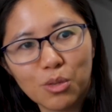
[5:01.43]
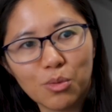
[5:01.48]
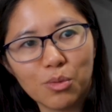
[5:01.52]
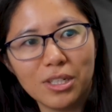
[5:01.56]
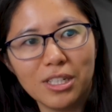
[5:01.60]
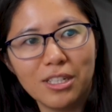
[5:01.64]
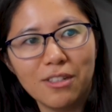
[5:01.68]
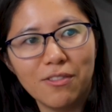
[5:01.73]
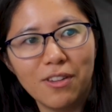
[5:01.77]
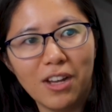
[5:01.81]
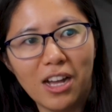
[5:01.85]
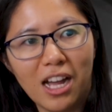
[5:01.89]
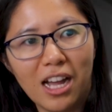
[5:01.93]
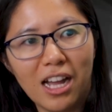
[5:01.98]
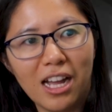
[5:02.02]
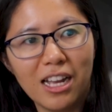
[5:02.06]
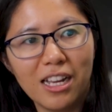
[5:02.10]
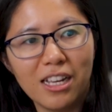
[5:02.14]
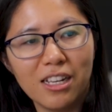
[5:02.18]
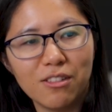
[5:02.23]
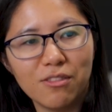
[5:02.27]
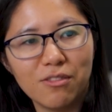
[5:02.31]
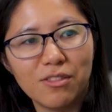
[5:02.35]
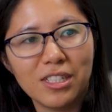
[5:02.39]

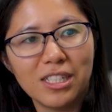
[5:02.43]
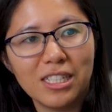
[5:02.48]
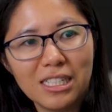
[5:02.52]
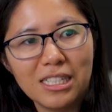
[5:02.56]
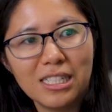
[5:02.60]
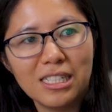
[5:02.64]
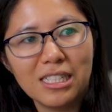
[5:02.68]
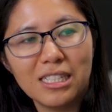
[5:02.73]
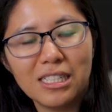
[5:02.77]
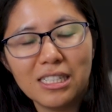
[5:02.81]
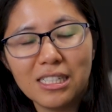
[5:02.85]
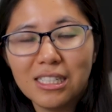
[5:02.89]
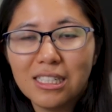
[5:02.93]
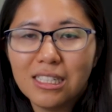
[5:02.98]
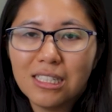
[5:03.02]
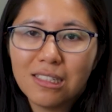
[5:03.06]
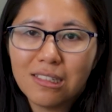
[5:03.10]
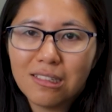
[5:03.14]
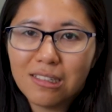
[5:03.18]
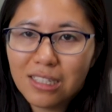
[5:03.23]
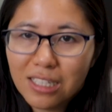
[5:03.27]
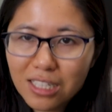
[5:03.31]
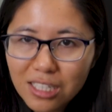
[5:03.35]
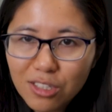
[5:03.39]
25.
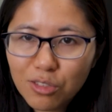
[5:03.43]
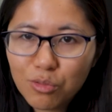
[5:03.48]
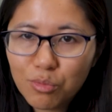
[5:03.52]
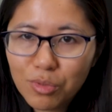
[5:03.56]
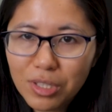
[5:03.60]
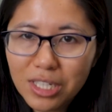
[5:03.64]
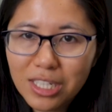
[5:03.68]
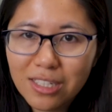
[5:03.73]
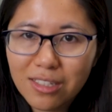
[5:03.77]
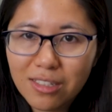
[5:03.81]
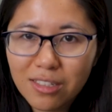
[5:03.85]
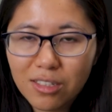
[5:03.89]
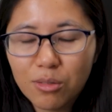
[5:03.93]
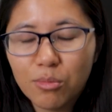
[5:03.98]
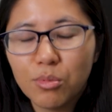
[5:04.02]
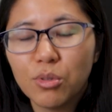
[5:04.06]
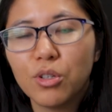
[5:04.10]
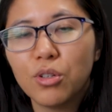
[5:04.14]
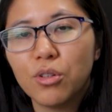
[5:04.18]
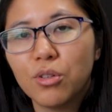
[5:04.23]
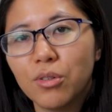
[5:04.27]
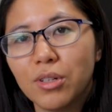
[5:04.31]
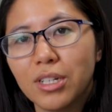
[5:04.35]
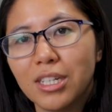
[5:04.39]
It's
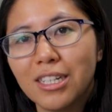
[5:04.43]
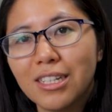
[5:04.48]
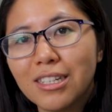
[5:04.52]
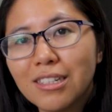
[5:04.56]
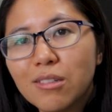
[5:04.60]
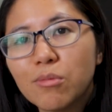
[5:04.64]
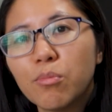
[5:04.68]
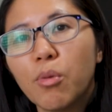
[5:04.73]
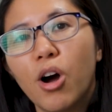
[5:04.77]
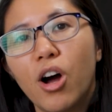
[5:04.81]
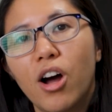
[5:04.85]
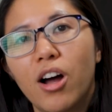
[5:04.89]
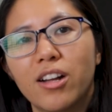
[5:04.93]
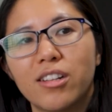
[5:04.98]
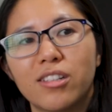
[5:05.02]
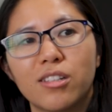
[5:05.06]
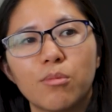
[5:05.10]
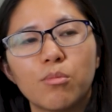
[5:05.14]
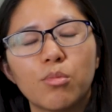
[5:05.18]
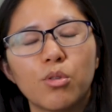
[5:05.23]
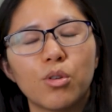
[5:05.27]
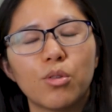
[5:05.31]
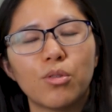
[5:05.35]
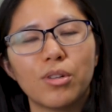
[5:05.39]
reasonable. It's
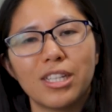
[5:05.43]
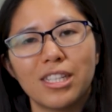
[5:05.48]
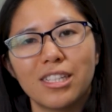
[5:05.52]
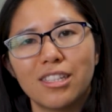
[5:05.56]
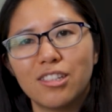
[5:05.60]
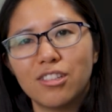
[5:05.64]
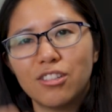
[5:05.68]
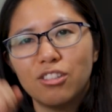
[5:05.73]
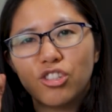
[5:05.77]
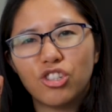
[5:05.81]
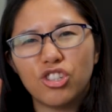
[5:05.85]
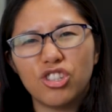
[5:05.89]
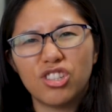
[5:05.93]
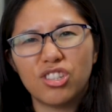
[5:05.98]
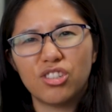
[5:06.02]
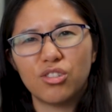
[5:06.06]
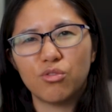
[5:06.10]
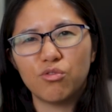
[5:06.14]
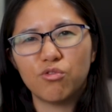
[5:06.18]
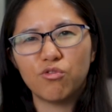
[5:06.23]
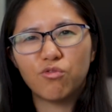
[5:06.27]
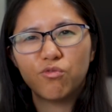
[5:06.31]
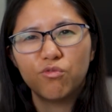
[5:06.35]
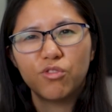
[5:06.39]
possible. It's just
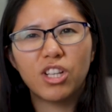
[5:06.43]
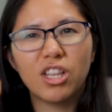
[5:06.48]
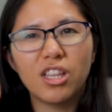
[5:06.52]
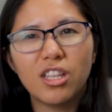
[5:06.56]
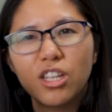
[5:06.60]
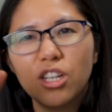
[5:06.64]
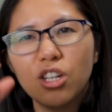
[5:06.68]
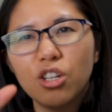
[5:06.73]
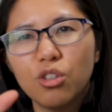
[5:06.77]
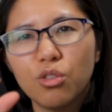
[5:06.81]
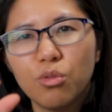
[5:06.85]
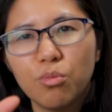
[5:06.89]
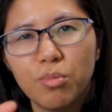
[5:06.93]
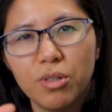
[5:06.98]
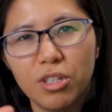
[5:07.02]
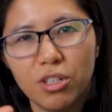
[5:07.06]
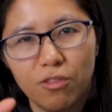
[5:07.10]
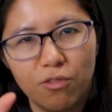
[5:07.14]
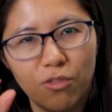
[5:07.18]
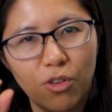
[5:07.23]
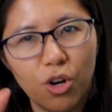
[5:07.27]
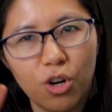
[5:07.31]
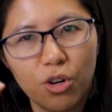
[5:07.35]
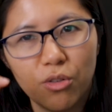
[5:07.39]
a little
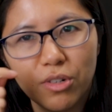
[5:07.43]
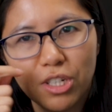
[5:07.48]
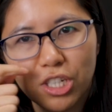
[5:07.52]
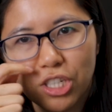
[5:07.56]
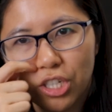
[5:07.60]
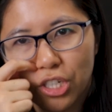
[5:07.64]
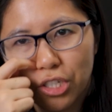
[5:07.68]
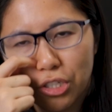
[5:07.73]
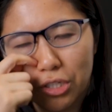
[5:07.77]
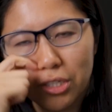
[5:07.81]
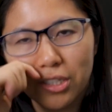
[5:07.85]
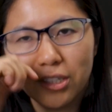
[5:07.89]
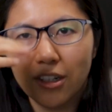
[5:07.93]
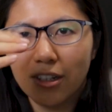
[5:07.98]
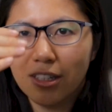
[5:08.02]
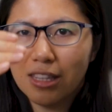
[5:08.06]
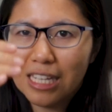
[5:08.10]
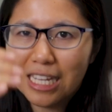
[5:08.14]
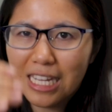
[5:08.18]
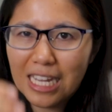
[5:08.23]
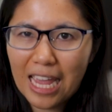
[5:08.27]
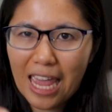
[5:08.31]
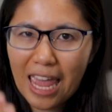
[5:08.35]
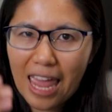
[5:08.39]
bit far reaching, just on the